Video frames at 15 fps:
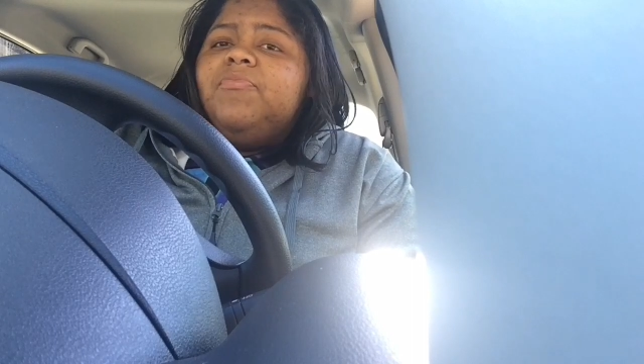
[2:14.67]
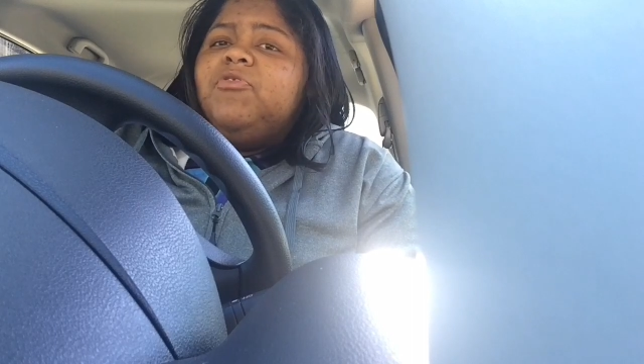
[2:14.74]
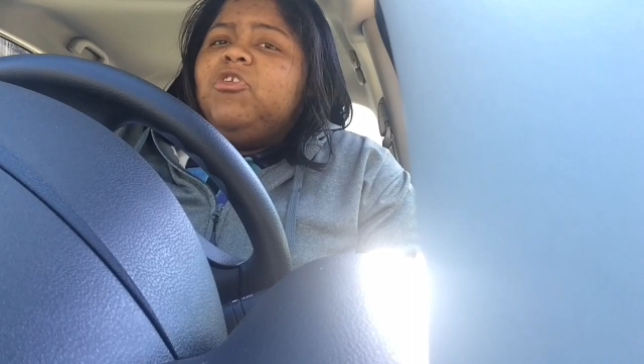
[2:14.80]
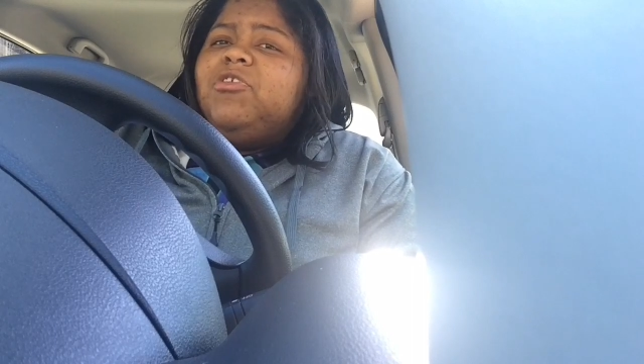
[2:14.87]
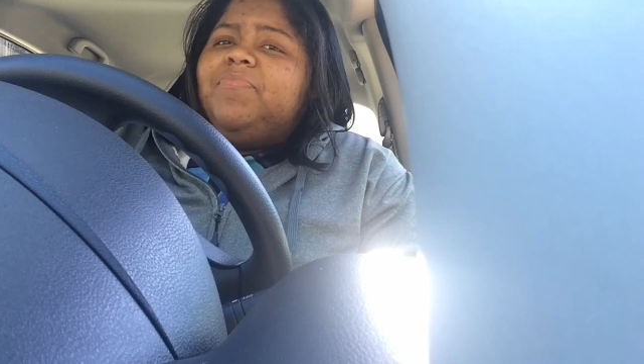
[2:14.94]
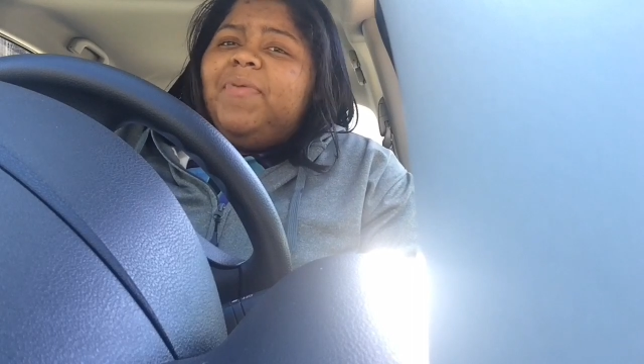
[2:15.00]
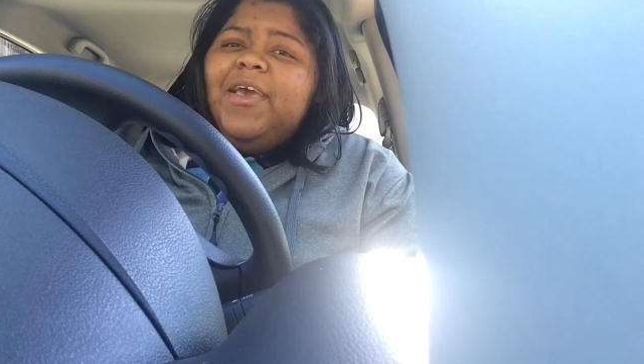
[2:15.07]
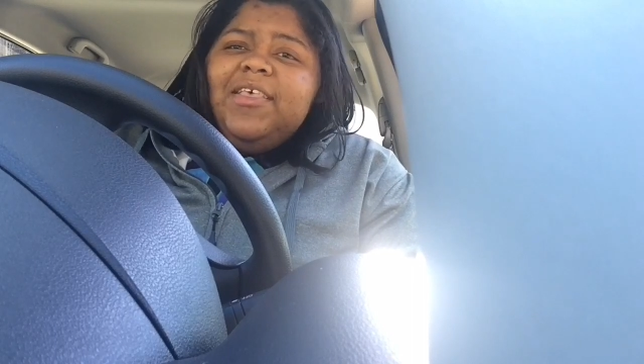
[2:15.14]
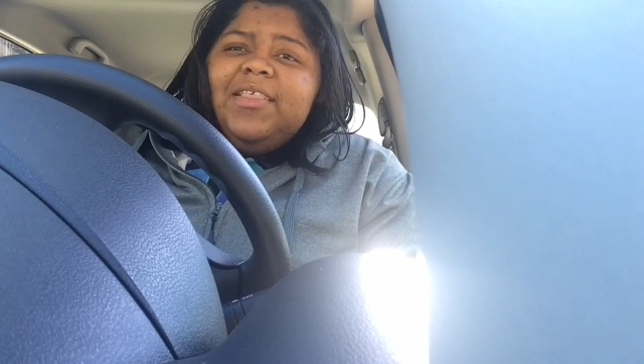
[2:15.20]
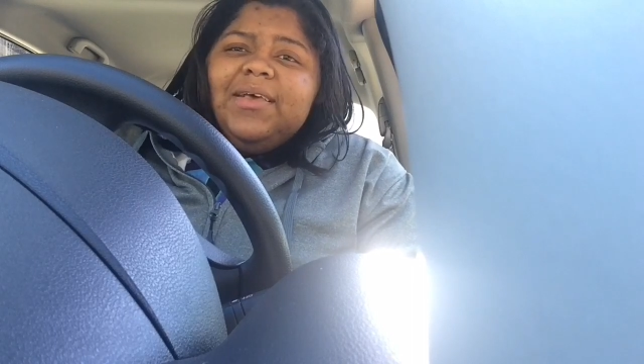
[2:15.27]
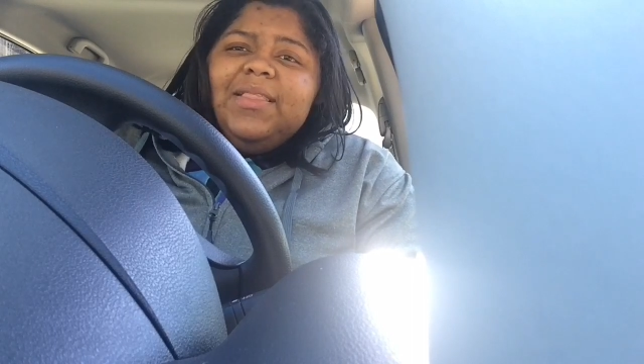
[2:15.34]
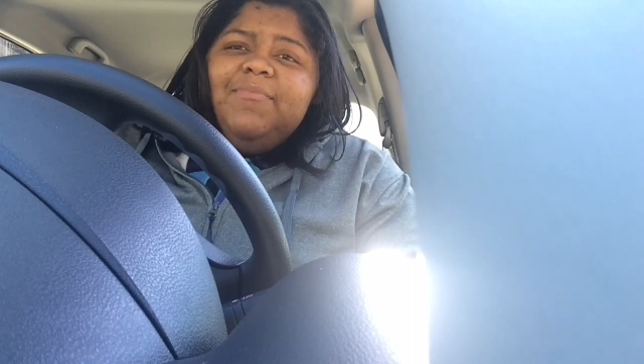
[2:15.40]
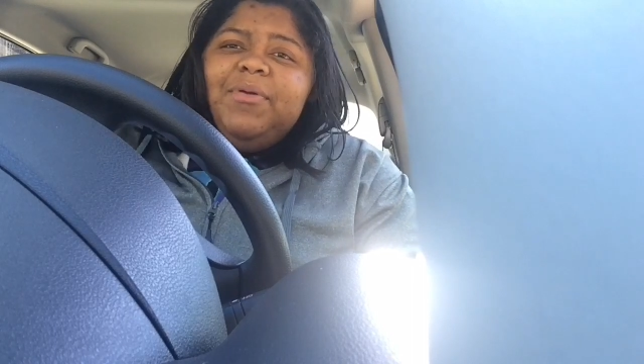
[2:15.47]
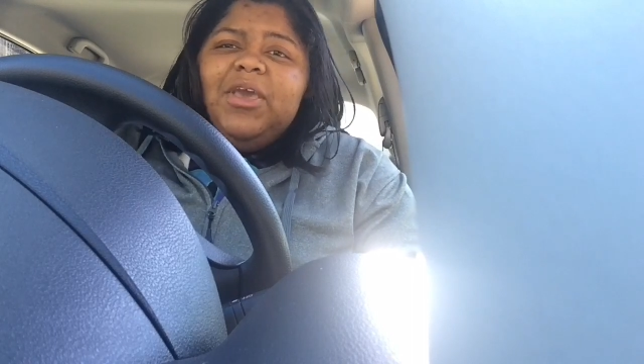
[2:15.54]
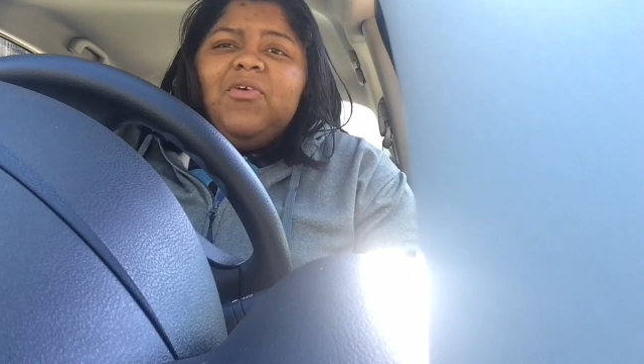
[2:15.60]
just
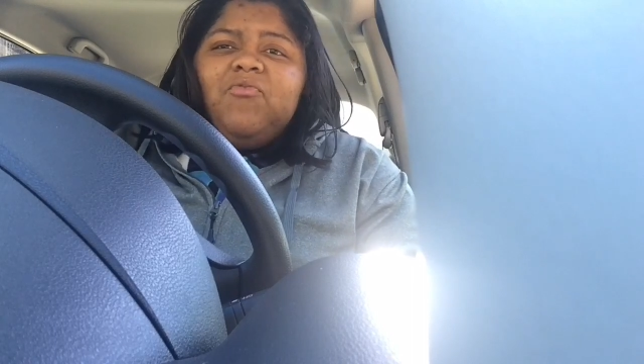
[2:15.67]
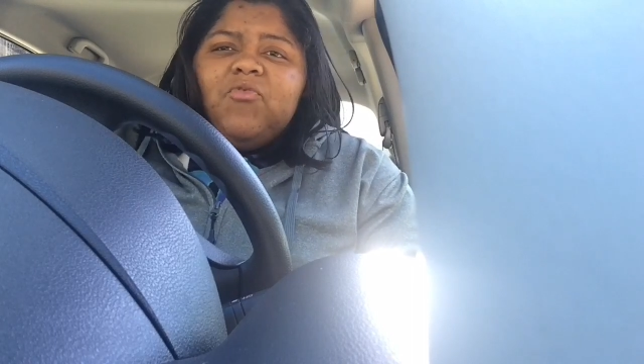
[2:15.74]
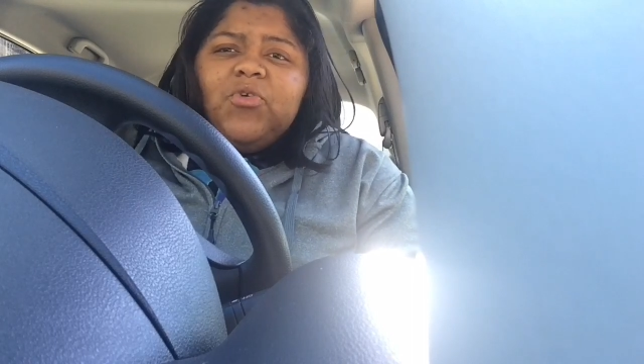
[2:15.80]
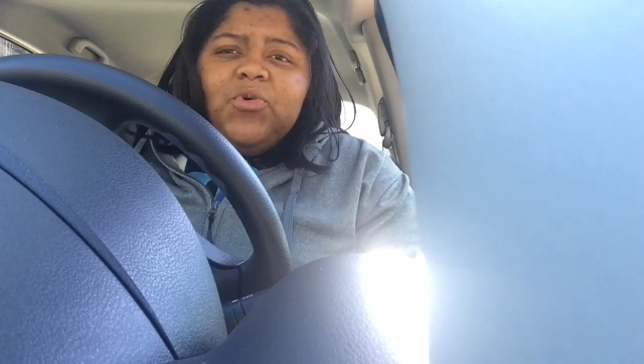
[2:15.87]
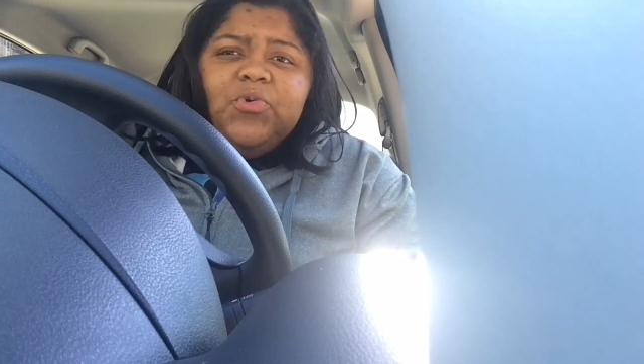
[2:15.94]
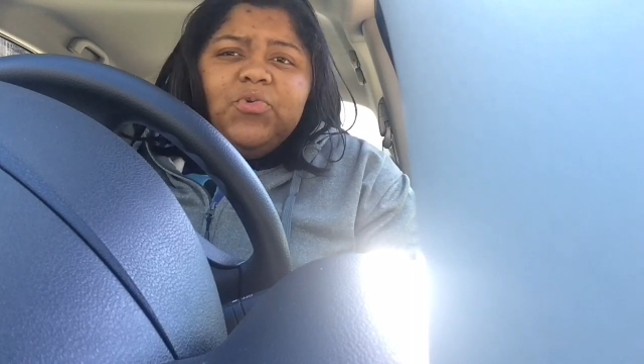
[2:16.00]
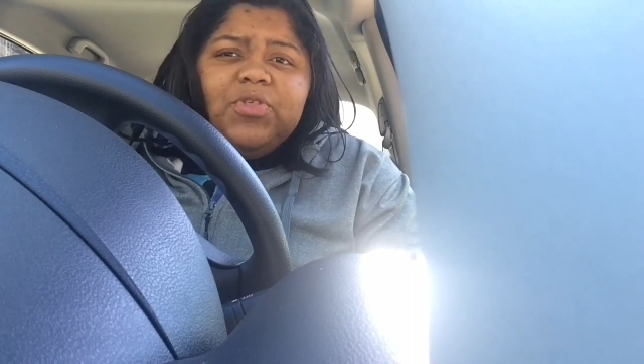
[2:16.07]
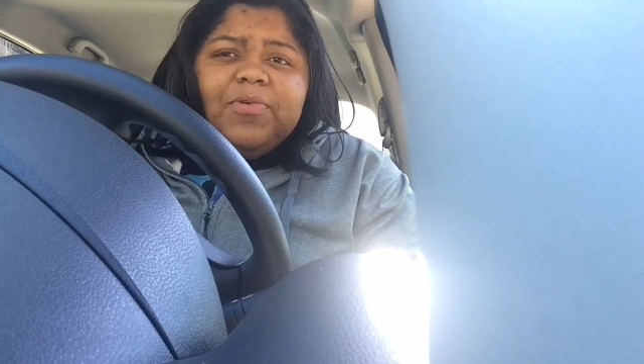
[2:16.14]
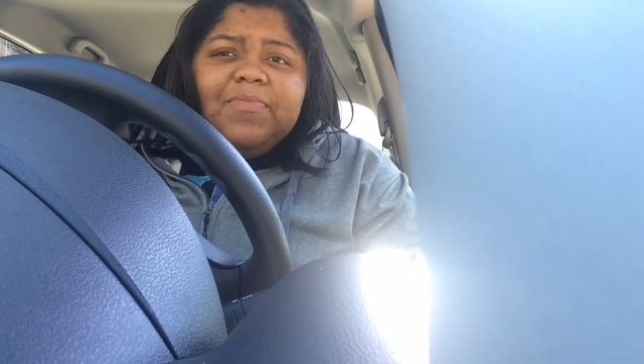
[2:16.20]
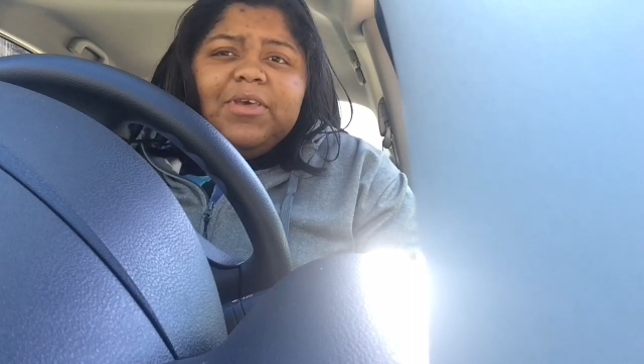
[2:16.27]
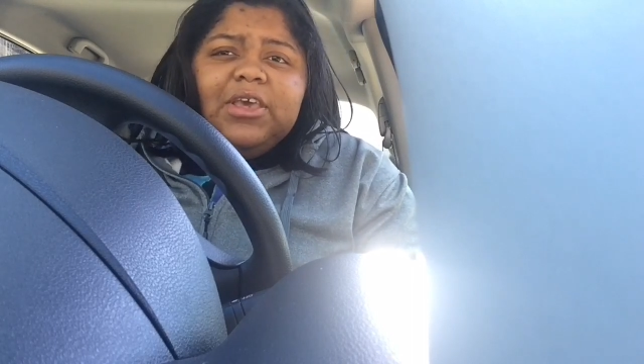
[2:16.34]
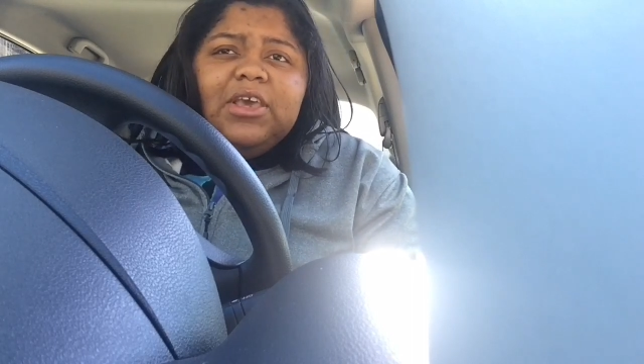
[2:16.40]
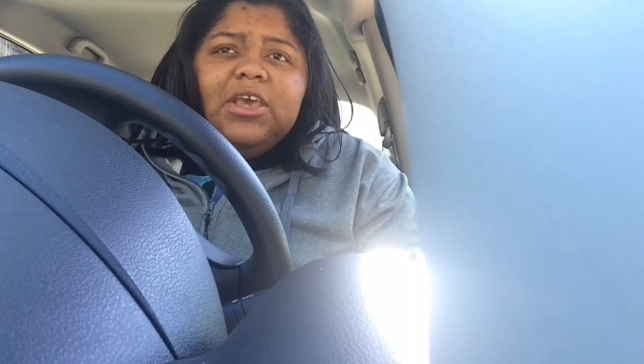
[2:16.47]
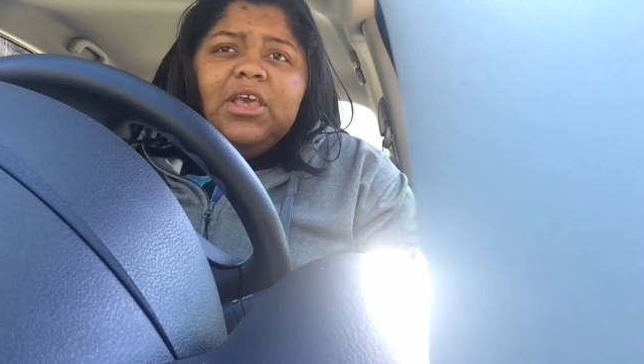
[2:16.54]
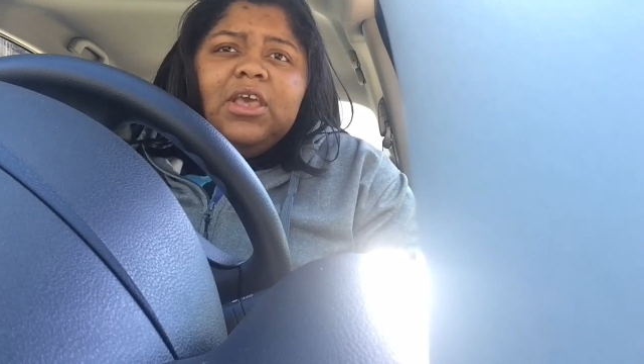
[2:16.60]
basically being rude to
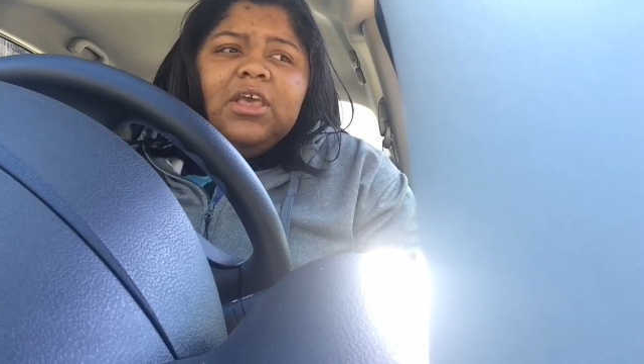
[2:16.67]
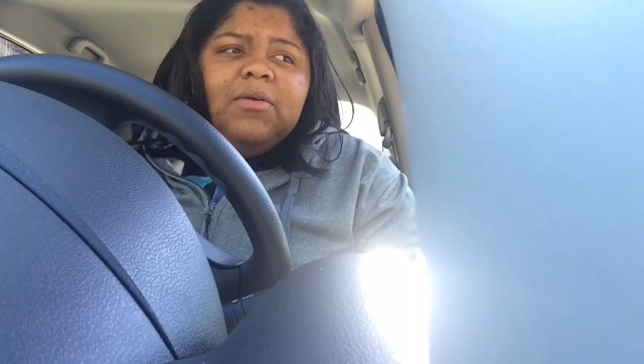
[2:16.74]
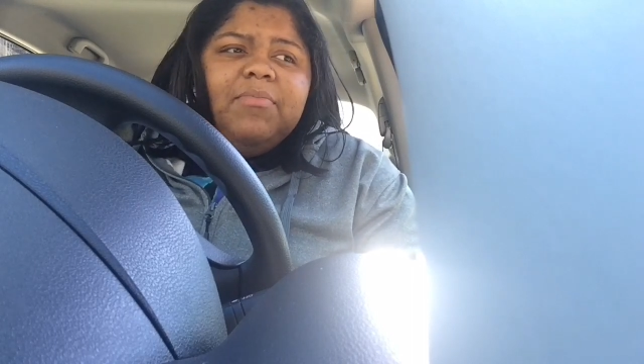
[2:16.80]
me.